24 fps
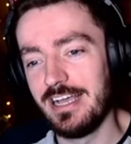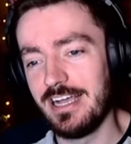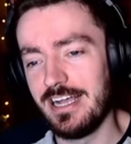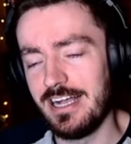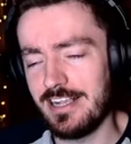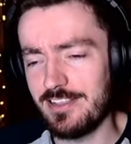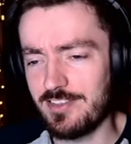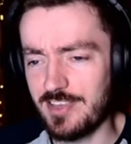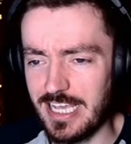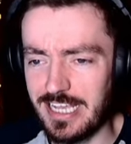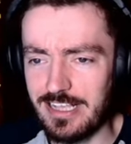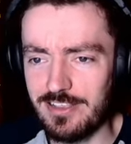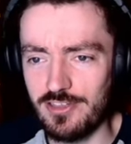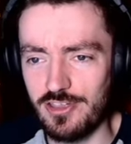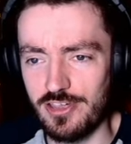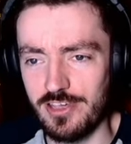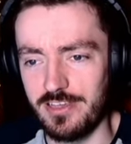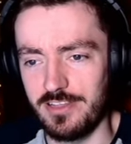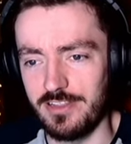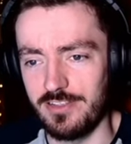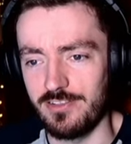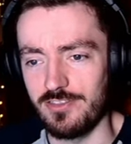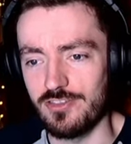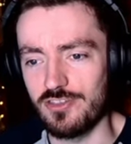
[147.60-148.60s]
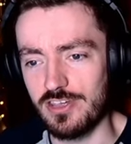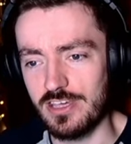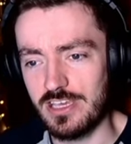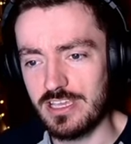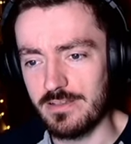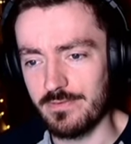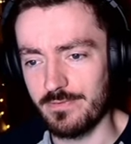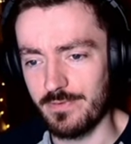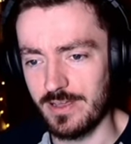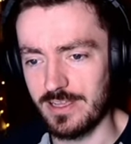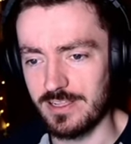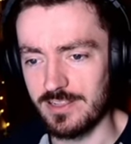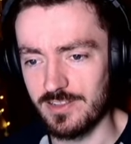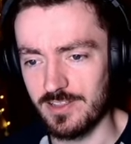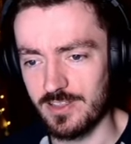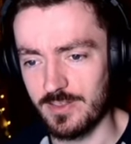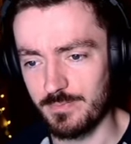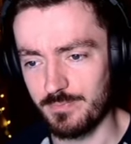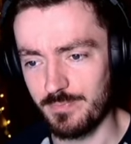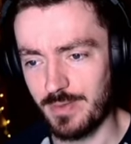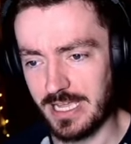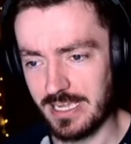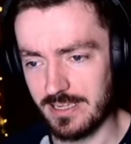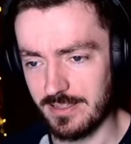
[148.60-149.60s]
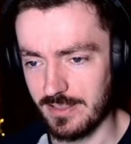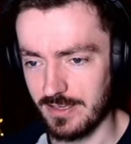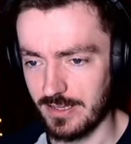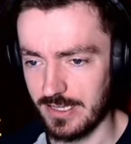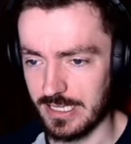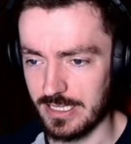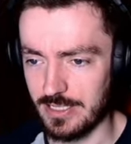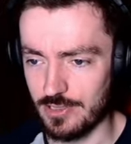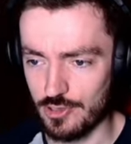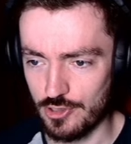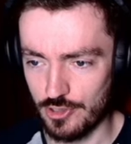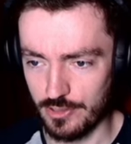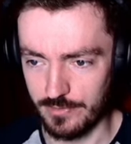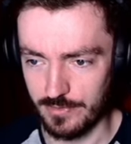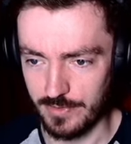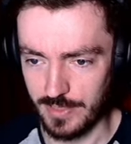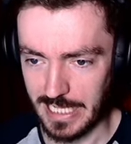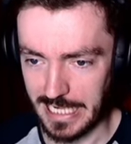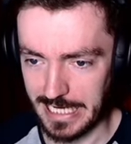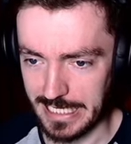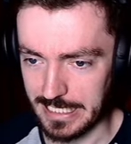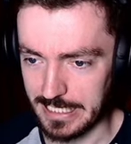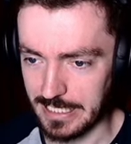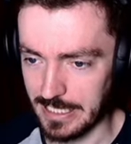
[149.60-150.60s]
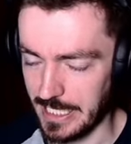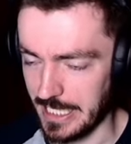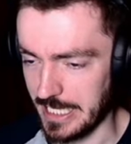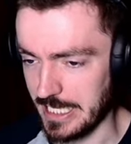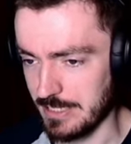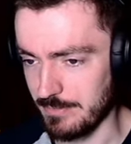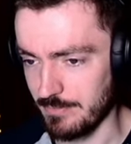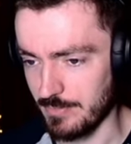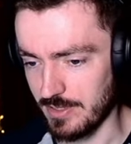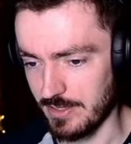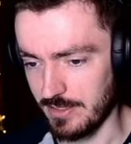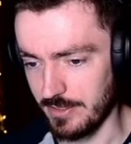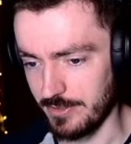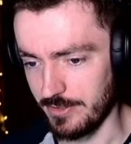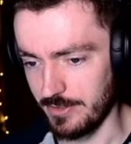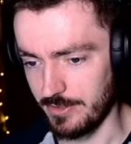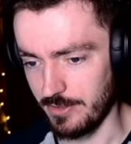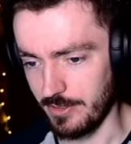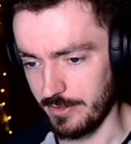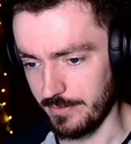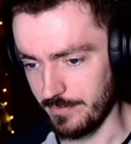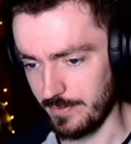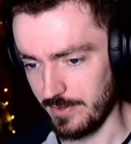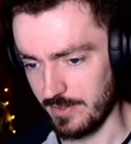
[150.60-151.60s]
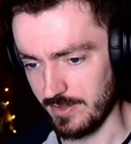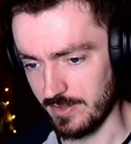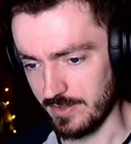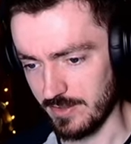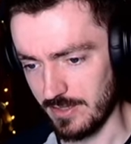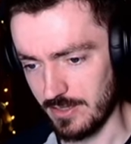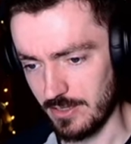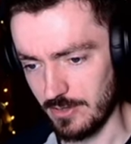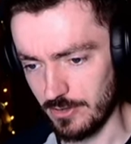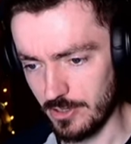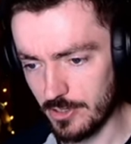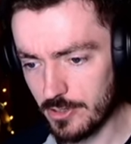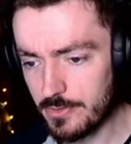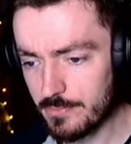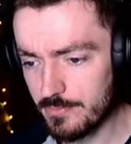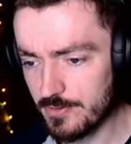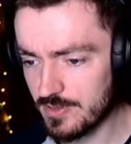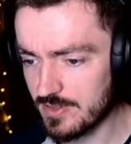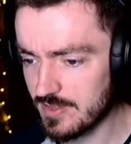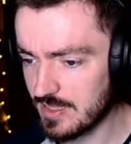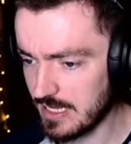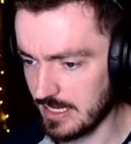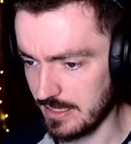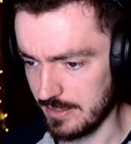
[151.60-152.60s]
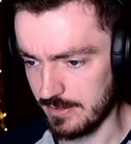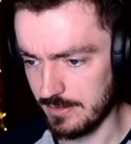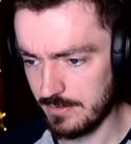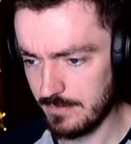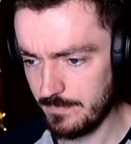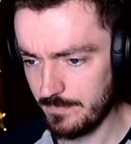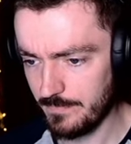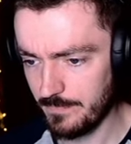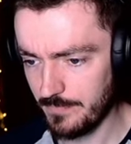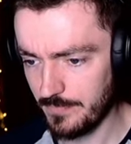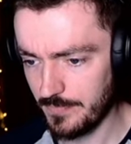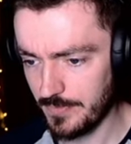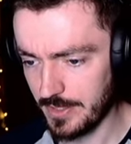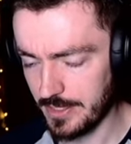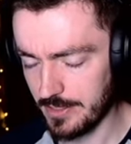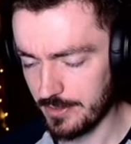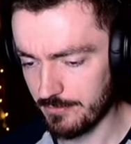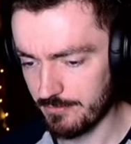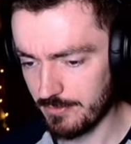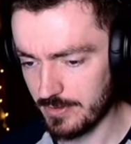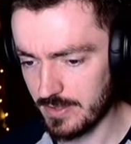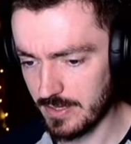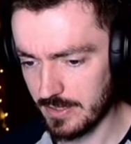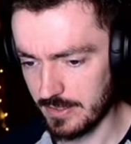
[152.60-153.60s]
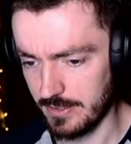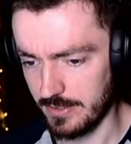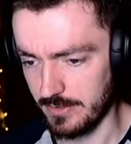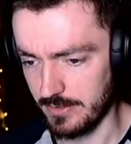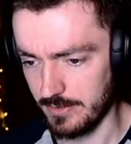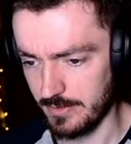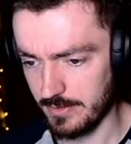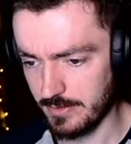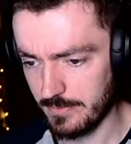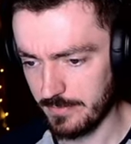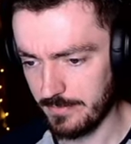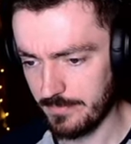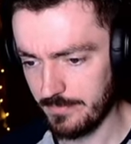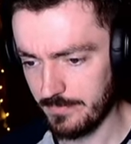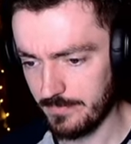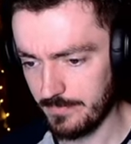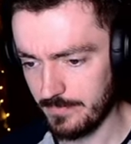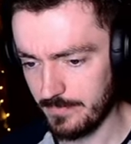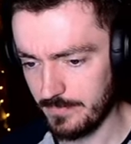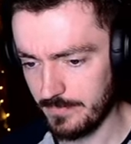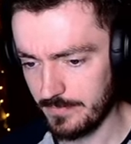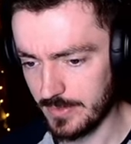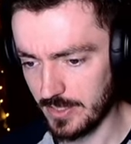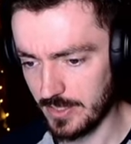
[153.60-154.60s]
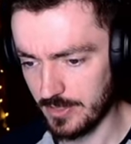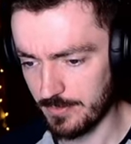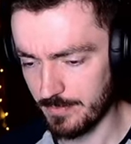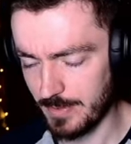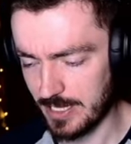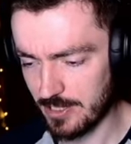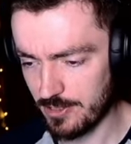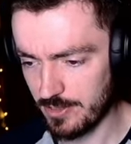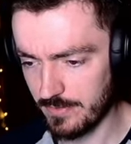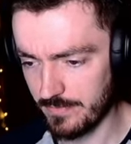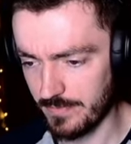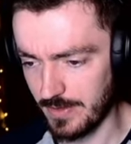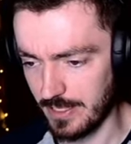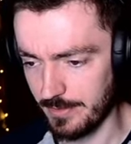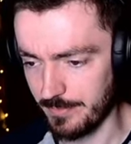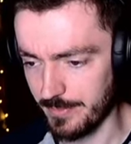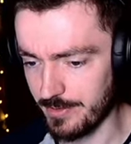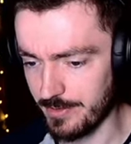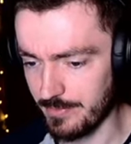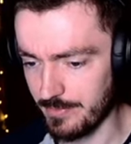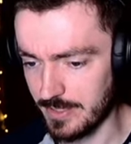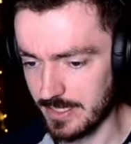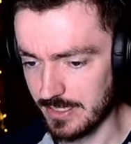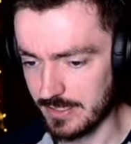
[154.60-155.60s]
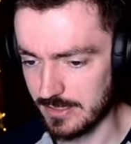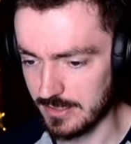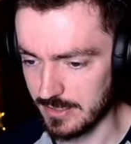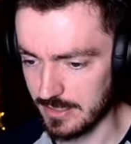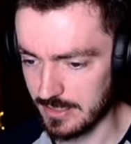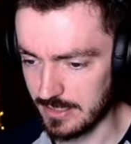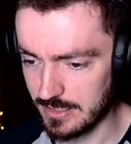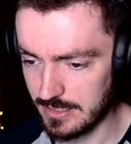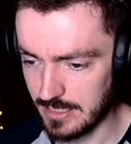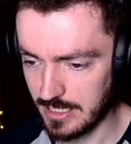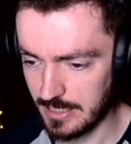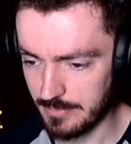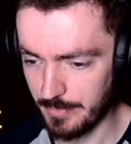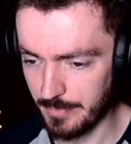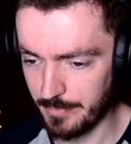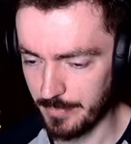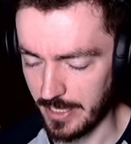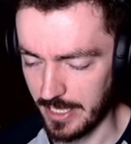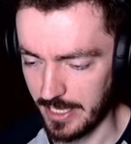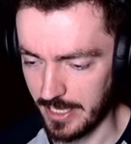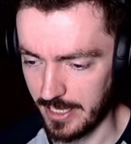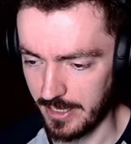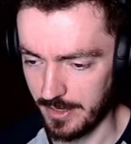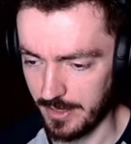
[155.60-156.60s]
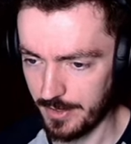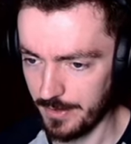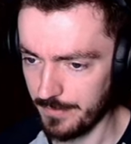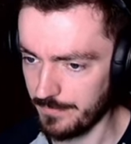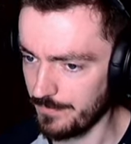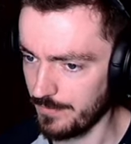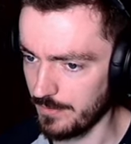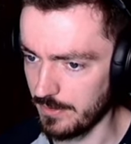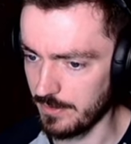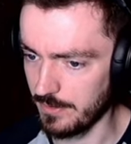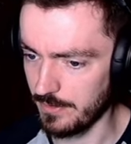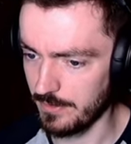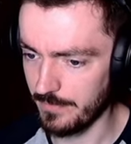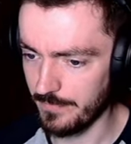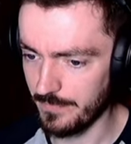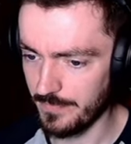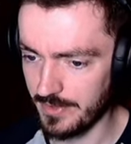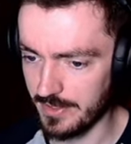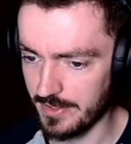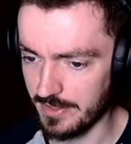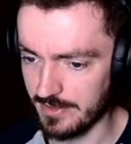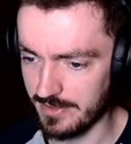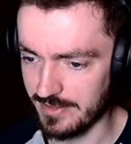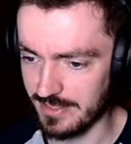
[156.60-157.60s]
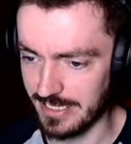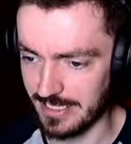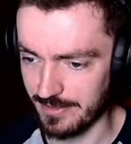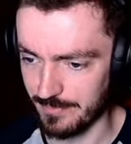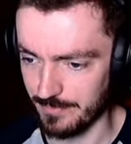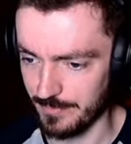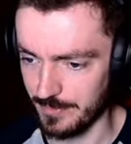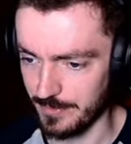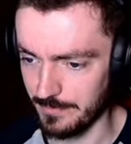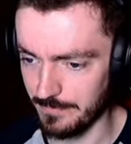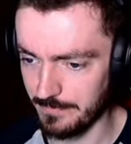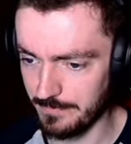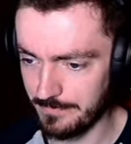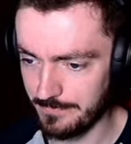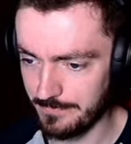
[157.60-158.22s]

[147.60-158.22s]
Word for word: Attention, Chief Inspector Insurance and Claims London Office. The Obra Dinn has returned. Dispatch to Falmouth immediately and prepare a full assessment.